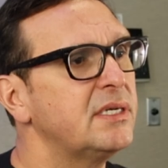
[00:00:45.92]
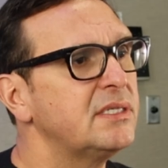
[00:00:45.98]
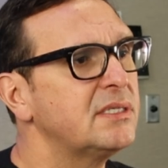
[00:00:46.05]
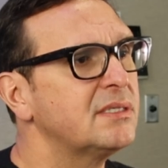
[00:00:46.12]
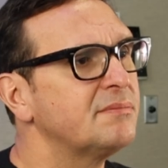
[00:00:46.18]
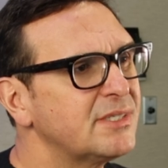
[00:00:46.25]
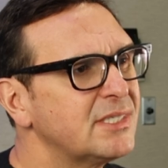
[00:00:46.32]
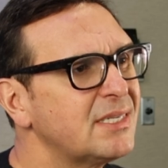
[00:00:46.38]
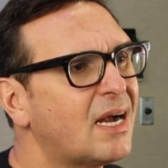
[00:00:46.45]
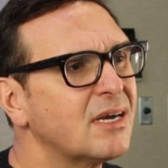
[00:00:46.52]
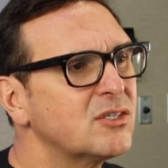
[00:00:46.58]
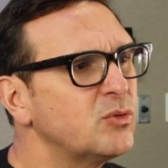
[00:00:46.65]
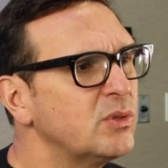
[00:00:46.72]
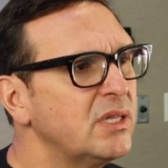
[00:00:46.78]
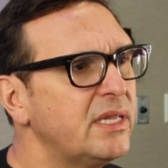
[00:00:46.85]
His
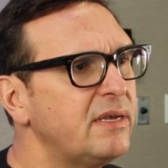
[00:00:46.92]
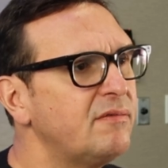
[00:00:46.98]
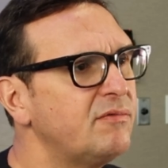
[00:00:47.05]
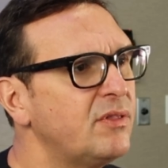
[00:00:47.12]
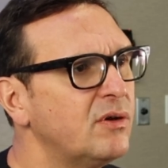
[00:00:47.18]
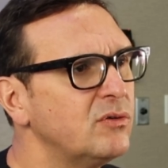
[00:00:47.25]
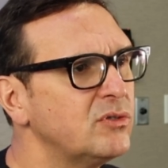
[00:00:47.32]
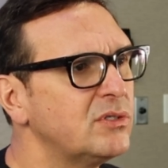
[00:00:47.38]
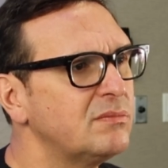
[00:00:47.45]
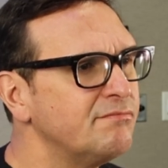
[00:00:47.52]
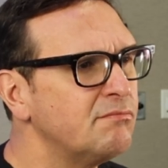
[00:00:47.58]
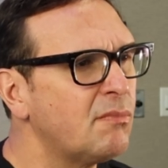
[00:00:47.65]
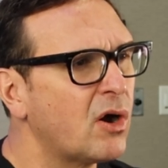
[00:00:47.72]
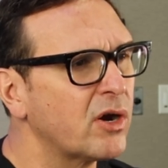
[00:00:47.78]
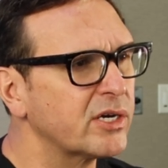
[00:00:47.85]
socks would leave those
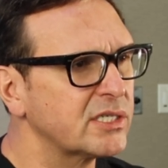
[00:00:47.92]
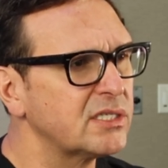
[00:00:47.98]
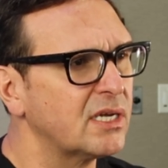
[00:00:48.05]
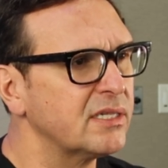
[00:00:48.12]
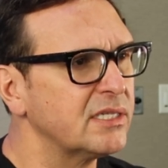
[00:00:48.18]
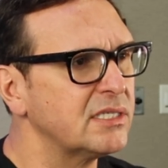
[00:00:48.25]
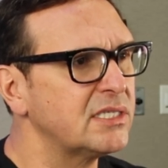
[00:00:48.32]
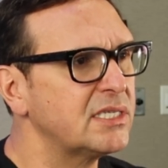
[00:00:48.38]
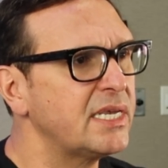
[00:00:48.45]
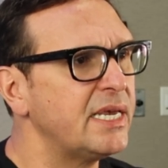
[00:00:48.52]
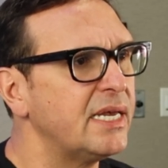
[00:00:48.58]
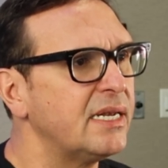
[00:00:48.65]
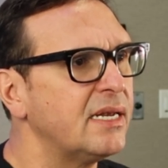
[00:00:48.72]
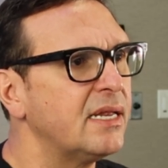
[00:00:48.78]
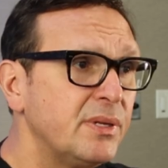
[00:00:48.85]
marks on the
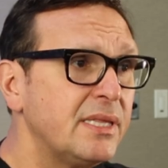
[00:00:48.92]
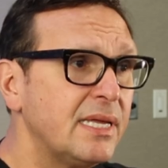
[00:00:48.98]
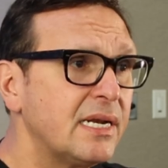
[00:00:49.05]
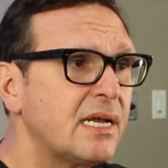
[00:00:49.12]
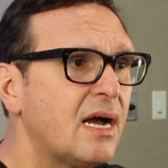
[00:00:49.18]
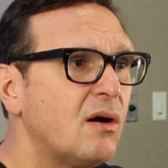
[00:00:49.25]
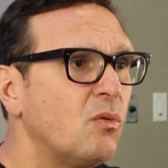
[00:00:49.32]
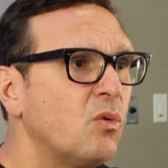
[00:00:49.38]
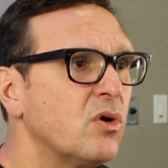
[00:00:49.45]
skin. But then it got